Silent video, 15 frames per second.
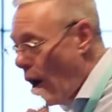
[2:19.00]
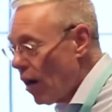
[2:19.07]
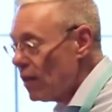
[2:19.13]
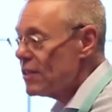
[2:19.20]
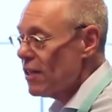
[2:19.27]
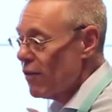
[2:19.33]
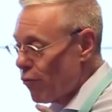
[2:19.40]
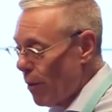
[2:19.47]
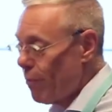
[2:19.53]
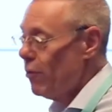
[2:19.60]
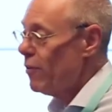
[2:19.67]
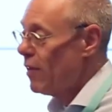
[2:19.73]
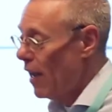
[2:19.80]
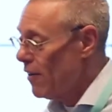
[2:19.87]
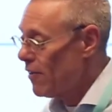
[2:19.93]
positive
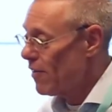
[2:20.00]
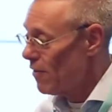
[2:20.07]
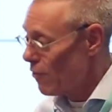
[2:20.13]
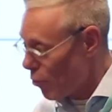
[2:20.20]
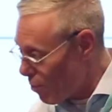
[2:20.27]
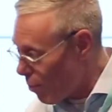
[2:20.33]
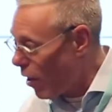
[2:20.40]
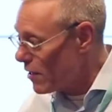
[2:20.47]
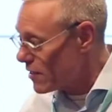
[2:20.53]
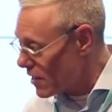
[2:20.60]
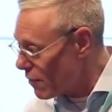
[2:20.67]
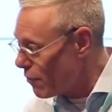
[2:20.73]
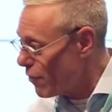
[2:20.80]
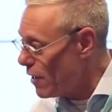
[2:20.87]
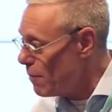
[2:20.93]
reputations or
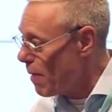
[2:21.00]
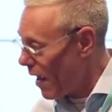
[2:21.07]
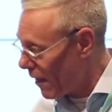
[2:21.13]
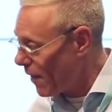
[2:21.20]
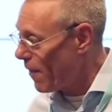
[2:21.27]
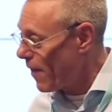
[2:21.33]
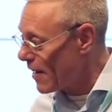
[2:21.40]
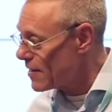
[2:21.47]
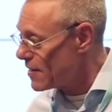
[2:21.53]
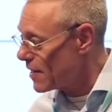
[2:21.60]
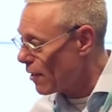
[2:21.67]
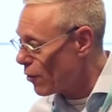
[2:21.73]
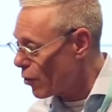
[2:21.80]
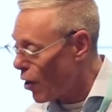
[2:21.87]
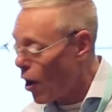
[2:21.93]
positive feedback that
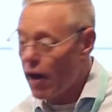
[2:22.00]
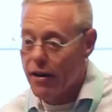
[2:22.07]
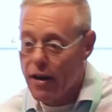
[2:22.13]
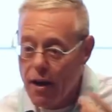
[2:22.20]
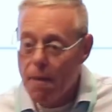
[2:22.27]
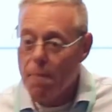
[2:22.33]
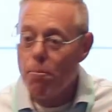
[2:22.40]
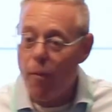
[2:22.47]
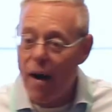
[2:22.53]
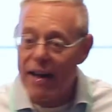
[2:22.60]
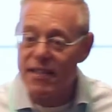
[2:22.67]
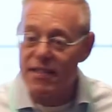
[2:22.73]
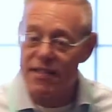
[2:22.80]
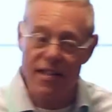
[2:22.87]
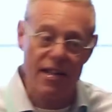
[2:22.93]
seller got
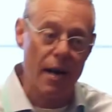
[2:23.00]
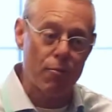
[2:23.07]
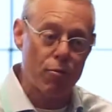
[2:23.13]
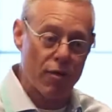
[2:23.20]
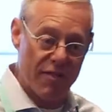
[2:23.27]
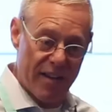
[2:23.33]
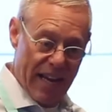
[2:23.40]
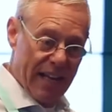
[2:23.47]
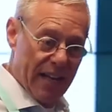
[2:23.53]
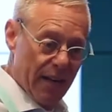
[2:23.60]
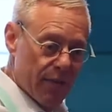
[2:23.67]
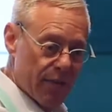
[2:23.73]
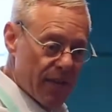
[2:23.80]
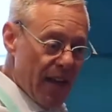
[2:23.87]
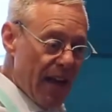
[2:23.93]
minus the number of
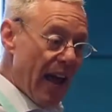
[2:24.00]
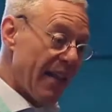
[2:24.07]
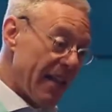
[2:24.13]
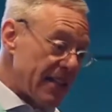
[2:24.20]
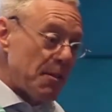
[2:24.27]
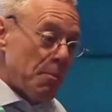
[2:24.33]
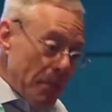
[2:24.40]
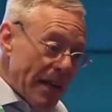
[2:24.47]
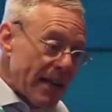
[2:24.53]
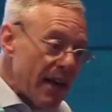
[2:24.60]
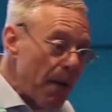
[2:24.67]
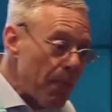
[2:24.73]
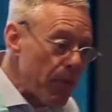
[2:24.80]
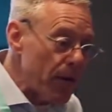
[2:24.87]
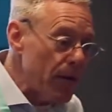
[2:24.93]
negatives. And that's a big
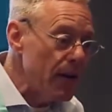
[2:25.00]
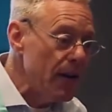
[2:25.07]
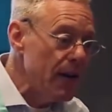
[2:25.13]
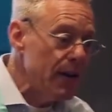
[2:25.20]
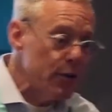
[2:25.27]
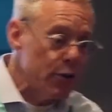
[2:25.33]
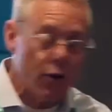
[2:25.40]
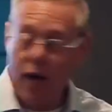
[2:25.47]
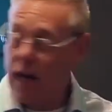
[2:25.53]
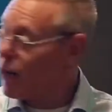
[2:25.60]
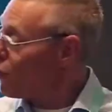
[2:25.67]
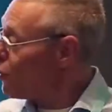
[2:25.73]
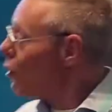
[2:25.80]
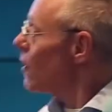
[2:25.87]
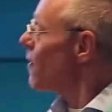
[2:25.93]
number. So you kind
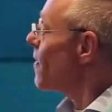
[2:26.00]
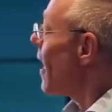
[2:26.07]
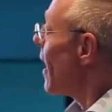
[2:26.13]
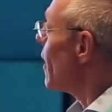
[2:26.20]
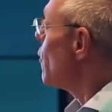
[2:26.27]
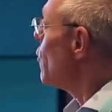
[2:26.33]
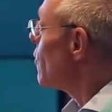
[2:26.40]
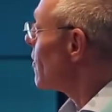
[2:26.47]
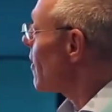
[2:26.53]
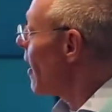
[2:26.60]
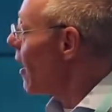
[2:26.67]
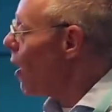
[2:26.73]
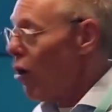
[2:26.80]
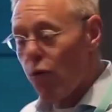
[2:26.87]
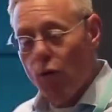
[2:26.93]
of look at that and you
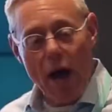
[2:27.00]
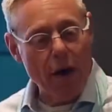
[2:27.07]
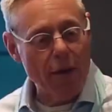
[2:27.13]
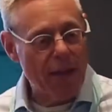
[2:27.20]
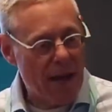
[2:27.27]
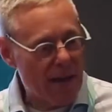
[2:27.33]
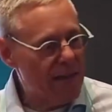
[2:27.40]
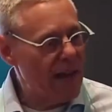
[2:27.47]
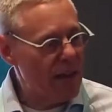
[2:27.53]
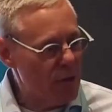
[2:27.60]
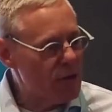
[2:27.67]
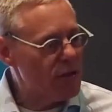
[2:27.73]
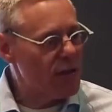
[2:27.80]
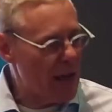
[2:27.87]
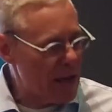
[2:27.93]
say, oh, wow, that
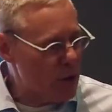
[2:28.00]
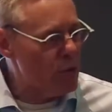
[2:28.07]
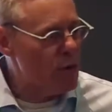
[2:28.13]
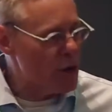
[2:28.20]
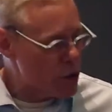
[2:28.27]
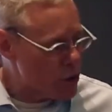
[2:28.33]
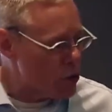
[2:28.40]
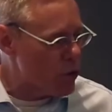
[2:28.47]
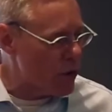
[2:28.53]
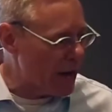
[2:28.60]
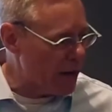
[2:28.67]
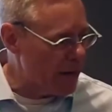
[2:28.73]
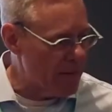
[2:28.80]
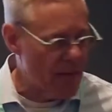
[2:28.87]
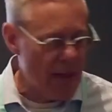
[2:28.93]
looks kind of
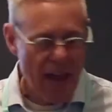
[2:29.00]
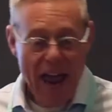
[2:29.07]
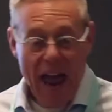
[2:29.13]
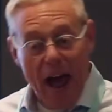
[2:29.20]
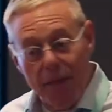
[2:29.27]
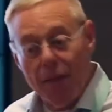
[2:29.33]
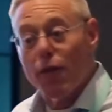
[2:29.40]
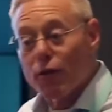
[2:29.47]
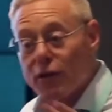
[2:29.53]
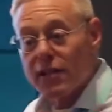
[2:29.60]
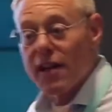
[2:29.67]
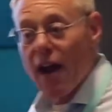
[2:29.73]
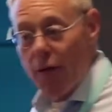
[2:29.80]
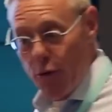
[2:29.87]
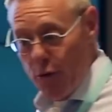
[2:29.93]
reassuring. And then there's
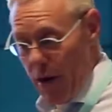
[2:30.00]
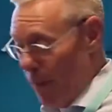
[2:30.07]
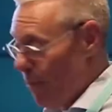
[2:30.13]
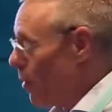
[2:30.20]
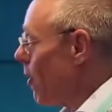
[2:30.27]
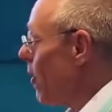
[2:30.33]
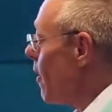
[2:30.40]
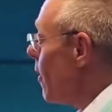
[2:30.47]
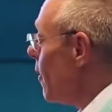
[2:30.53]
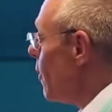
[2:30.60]
another number,